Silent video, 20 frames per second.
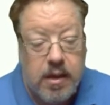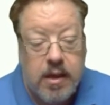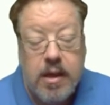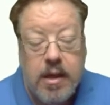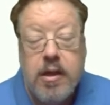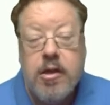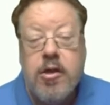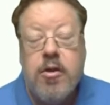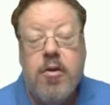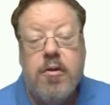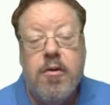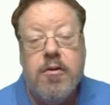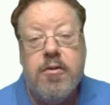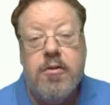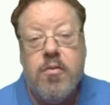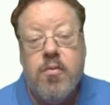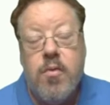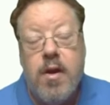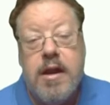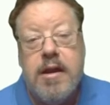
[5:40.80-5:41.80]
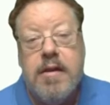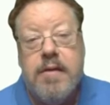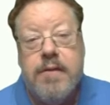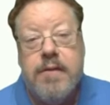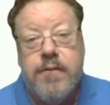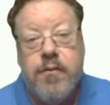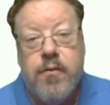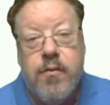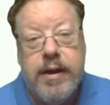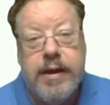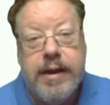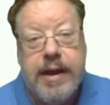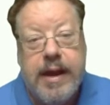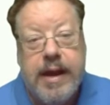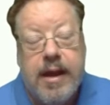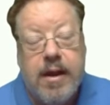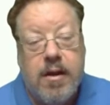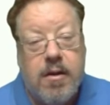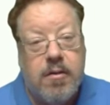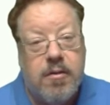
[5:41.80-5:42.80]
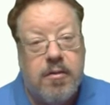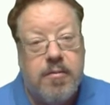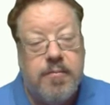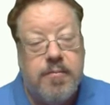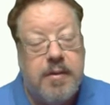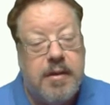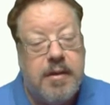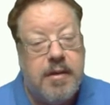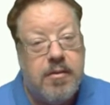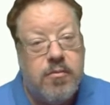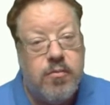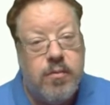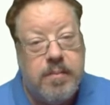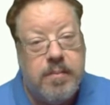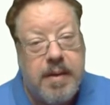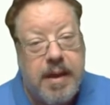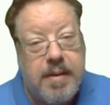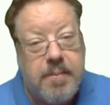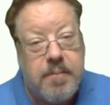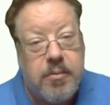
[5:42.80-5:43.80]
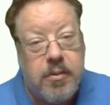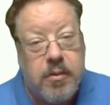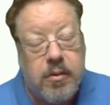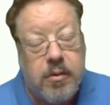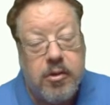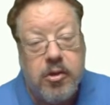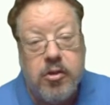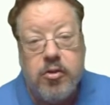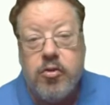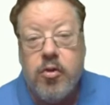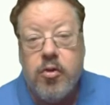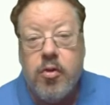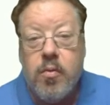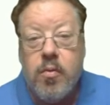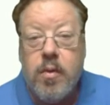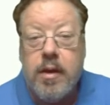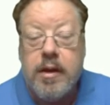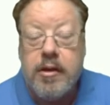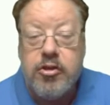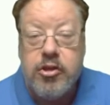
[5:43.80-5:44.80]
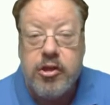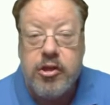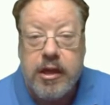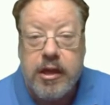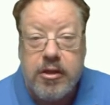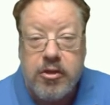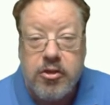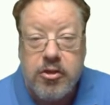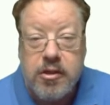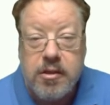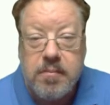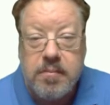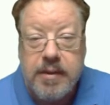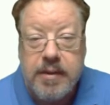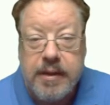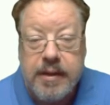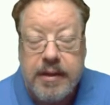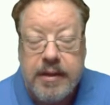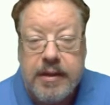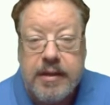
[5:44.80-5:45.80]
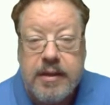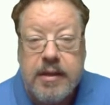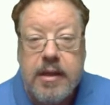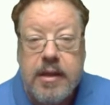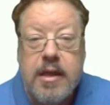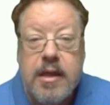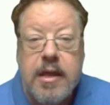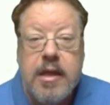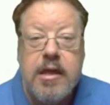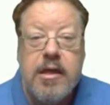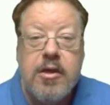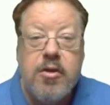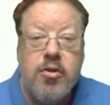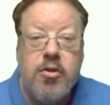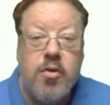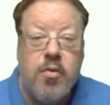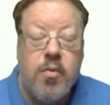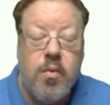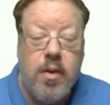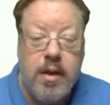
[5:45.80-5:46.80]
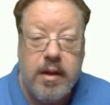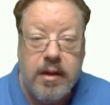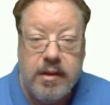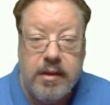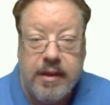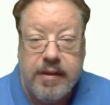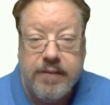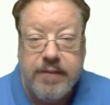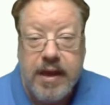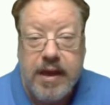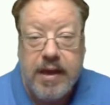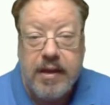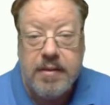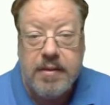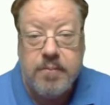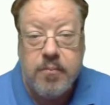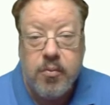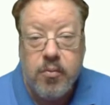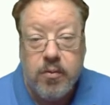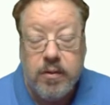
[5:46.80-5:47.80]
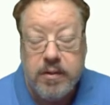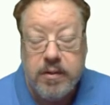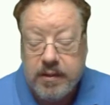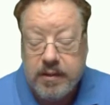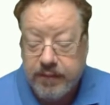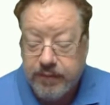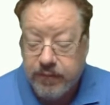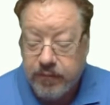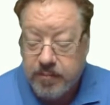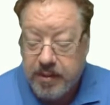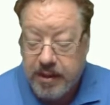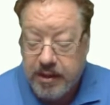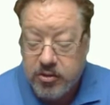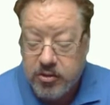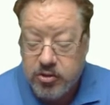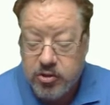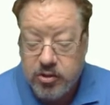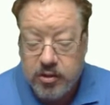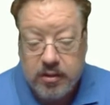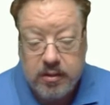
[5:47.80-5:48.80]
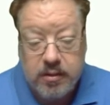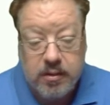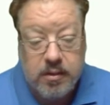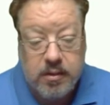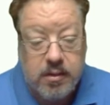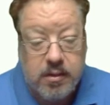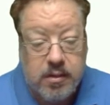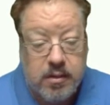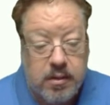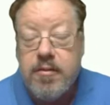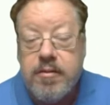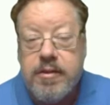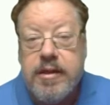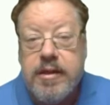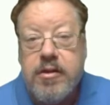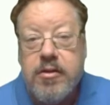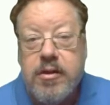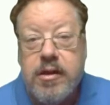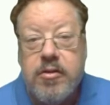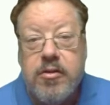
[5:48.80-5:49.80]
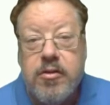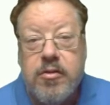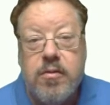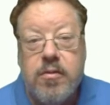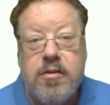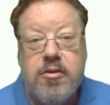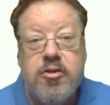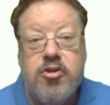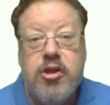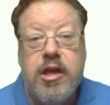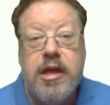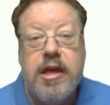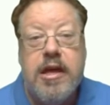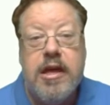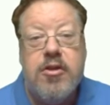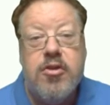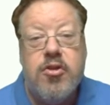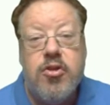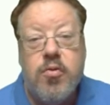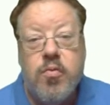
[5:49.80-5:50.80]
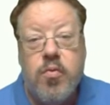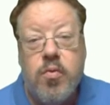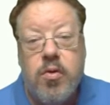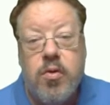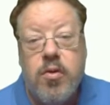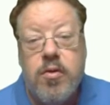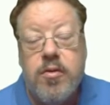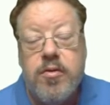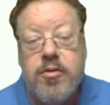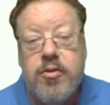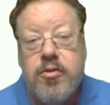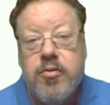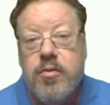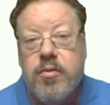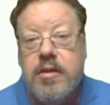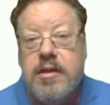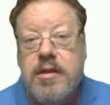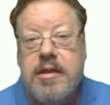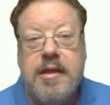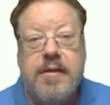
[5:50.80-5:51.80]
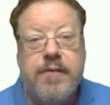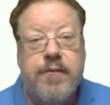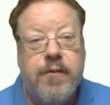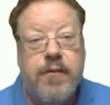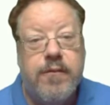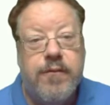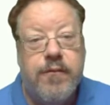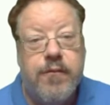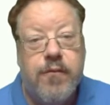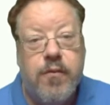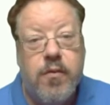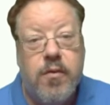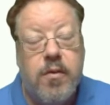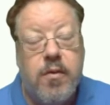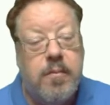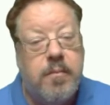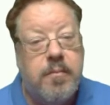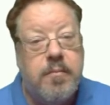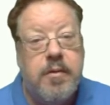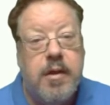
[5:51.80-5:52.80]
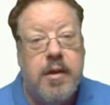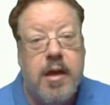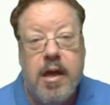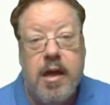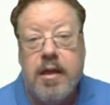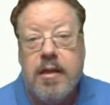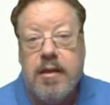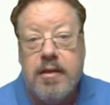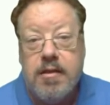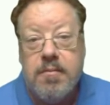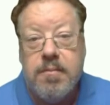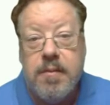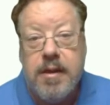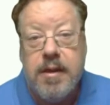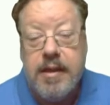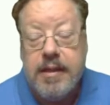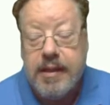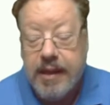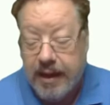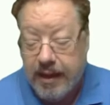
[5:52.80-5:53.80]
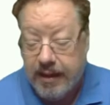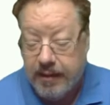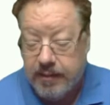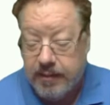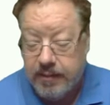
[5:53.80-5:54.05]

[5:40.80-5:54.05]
You also want to avoid errors, because remember, you don't want to change the meaning. You don't want to leave out important information. The thing you can do is change the words to a different form. I'll explain that.